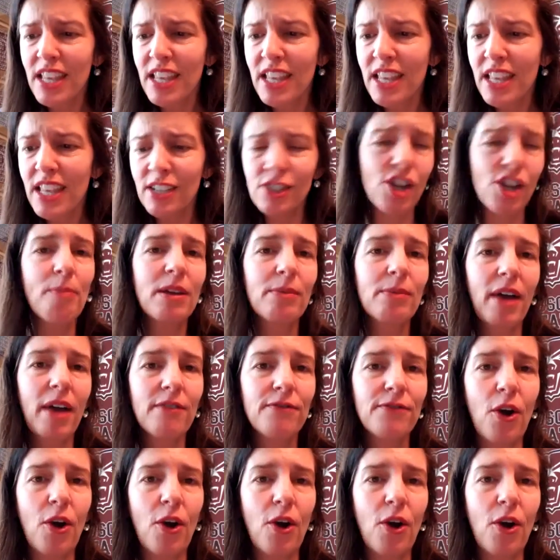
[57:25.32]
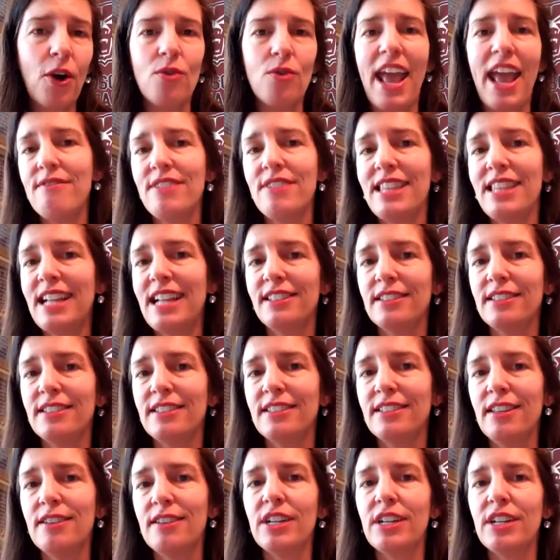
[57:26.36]
shopping by phone, having that
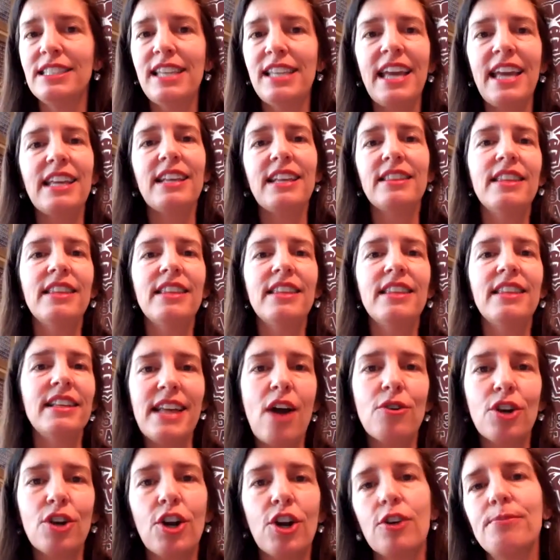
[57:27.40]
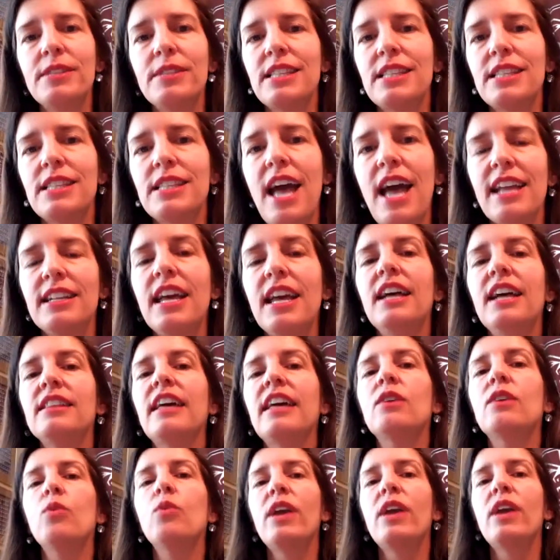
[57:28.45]
delivery, taking things out curbside.
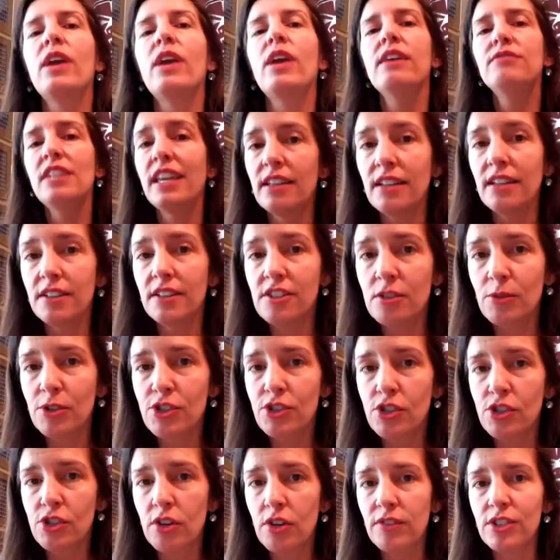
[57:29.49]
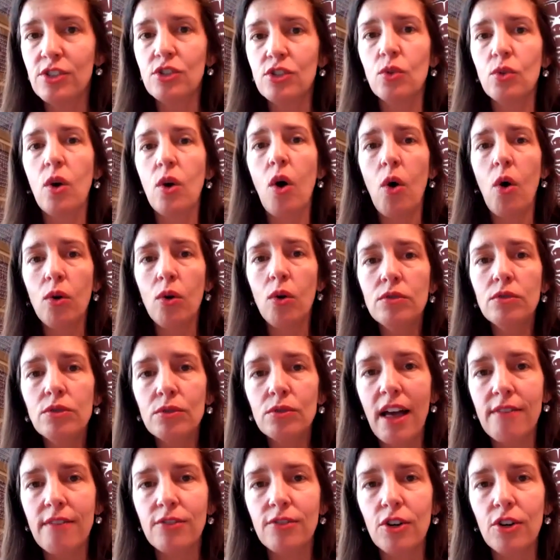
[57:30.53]
Like we have taken customer service to a whole new
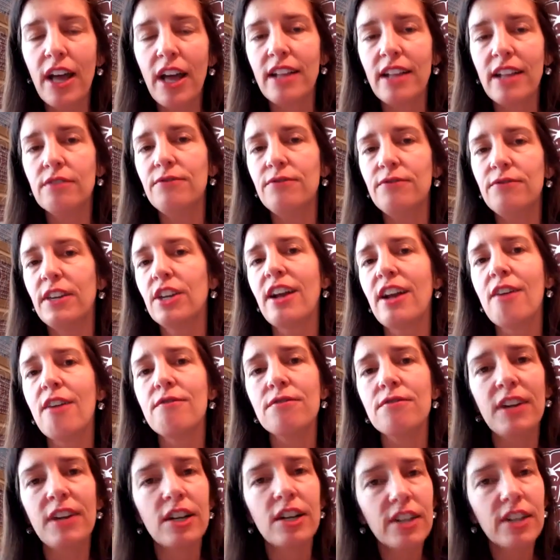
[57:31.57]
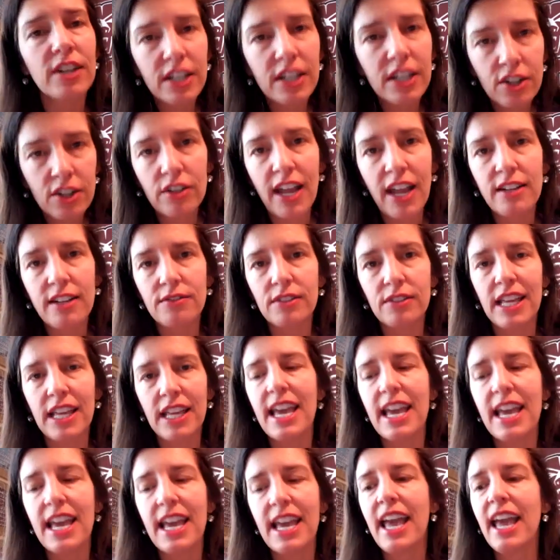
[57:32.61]
level and figured out very creatively
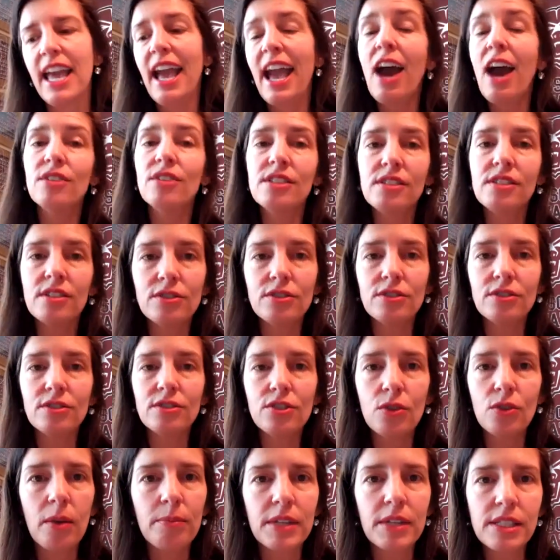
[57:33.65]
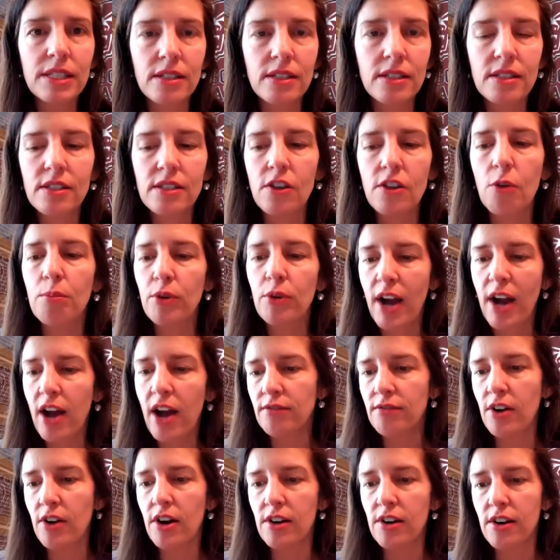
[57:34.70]
how to still do our business. So proud
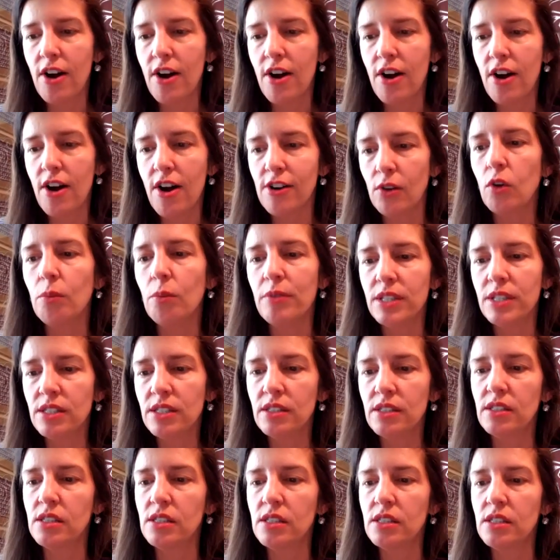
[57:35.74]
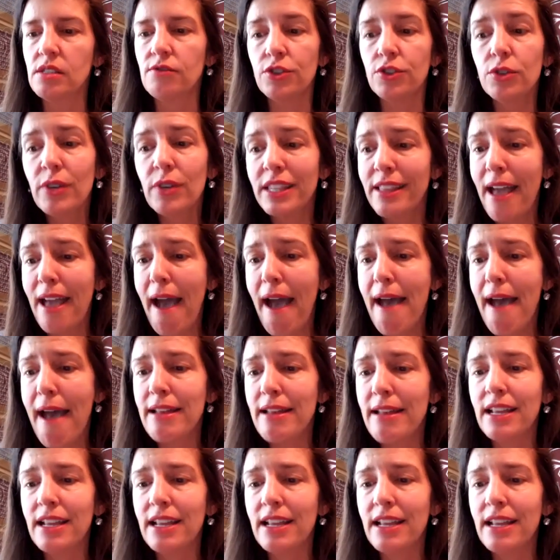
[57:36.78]
of our local businesses for doing that.